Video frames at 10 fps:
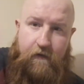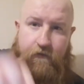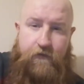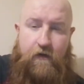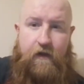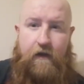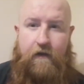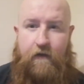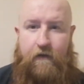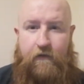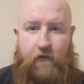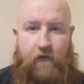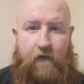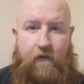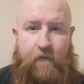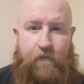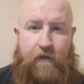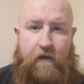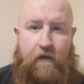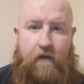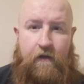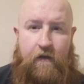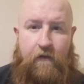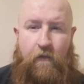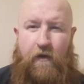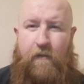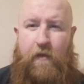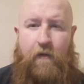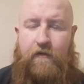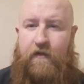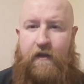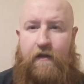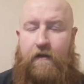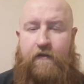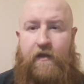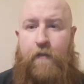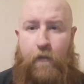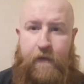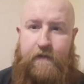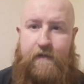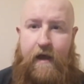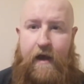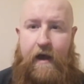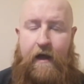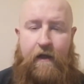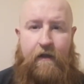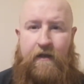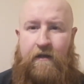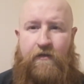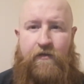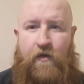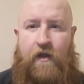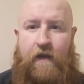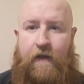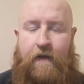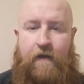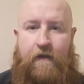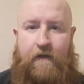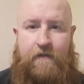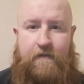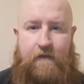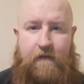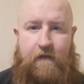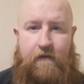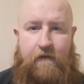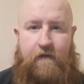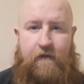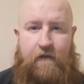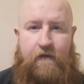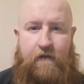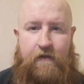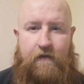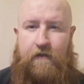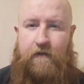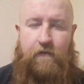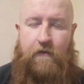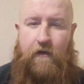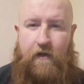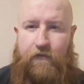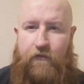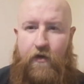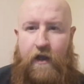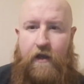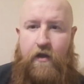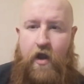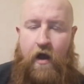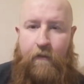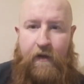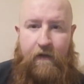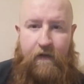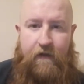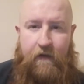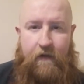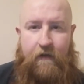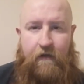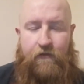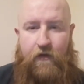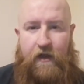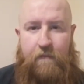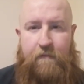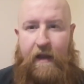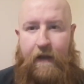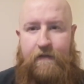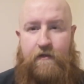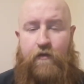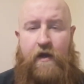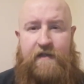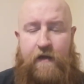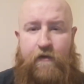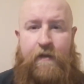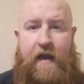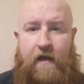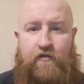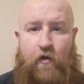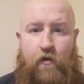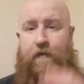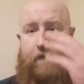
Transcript: Fucking idiots. What a muppet. See, you see Muppets like that? Fucking idiots. What a fucking knob. Fucking balance. If what I take from an arsehole, Chris,